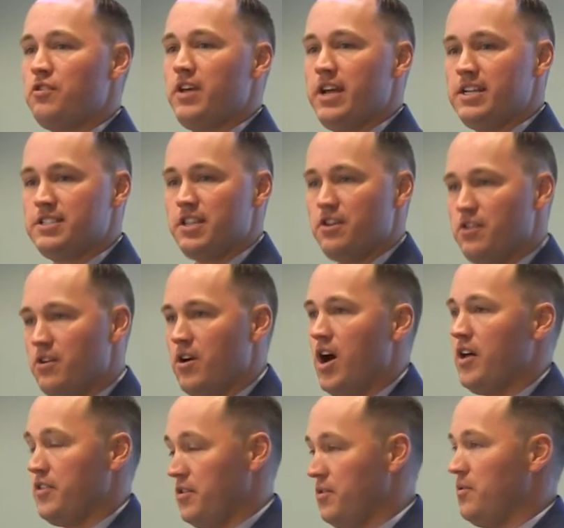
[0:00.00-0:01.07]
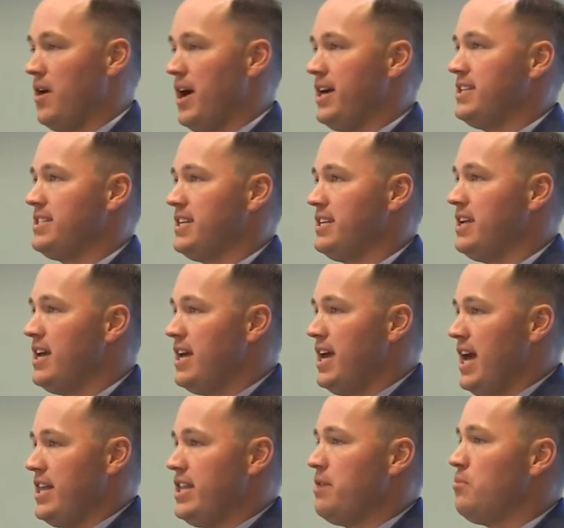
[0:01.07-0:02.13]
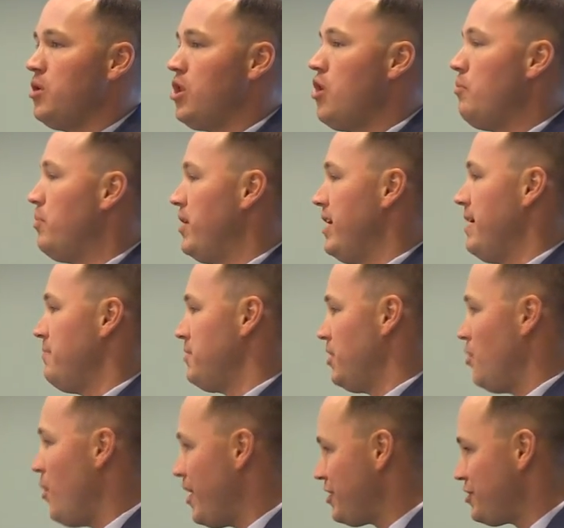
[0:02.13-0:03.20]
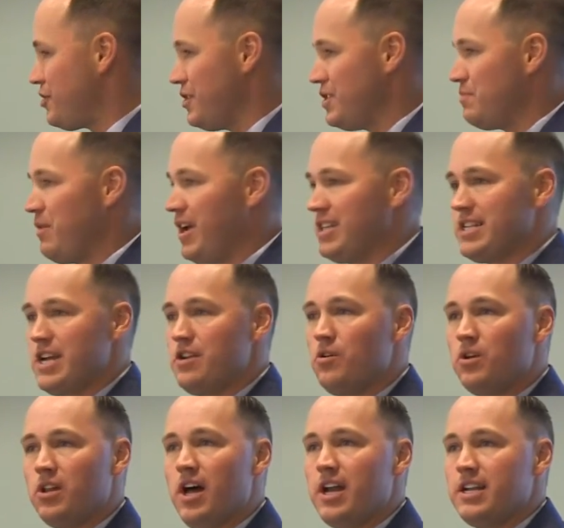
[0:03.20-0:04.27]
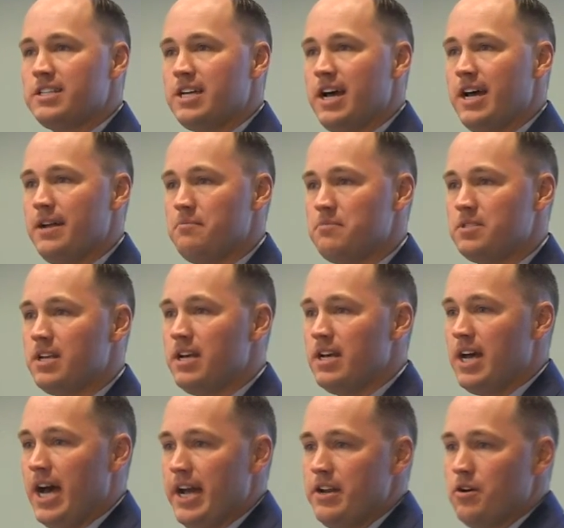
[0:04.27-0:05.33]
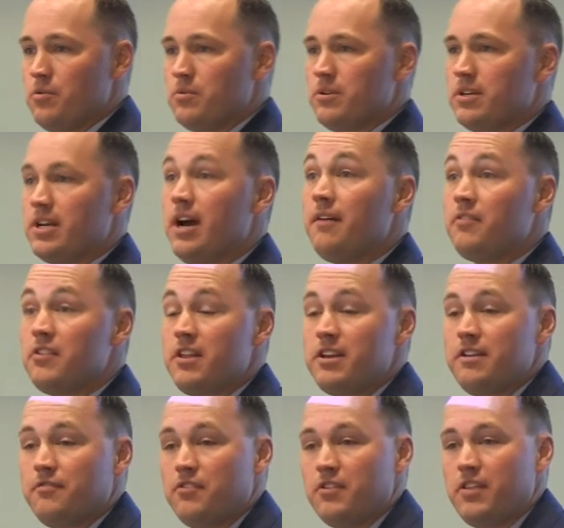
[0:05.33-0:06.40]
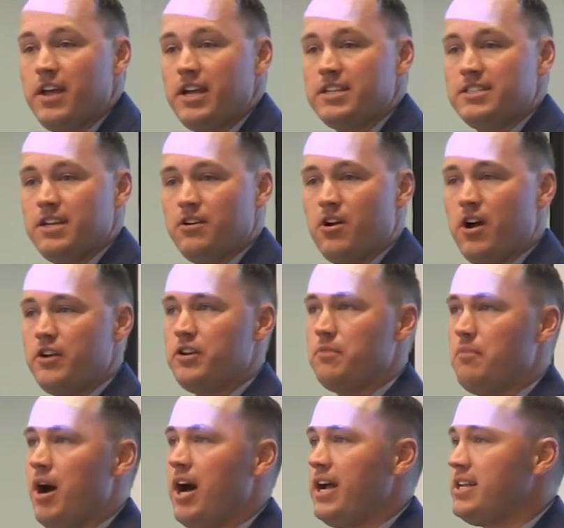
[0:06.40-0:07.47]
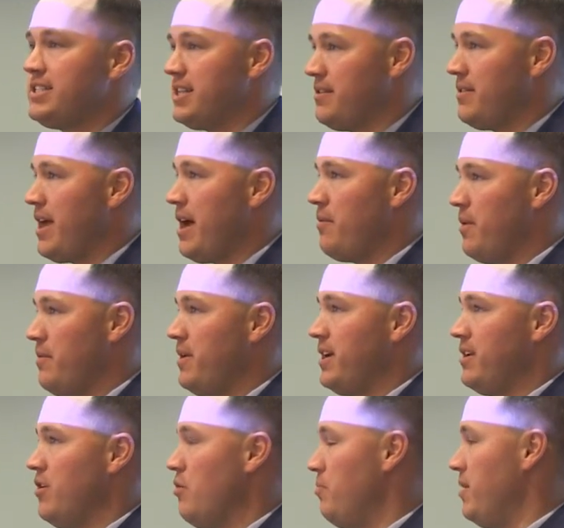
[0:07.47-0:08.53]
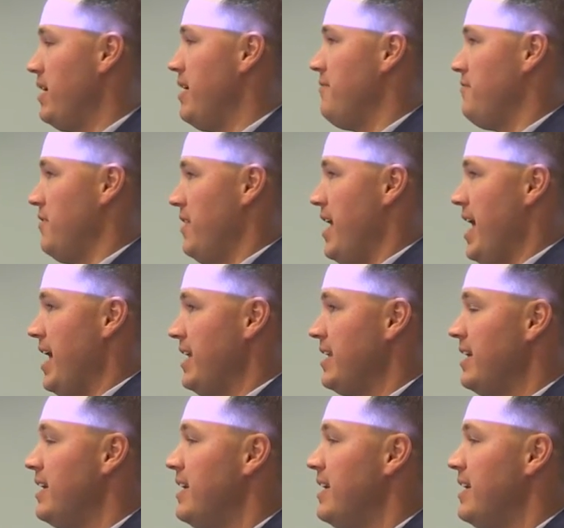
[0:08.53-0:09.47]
things that are on the horizon, and then we'll open it up to questions, because I know a lot of times I don't cover the different things that are on your mind, and that way we can open it up for that.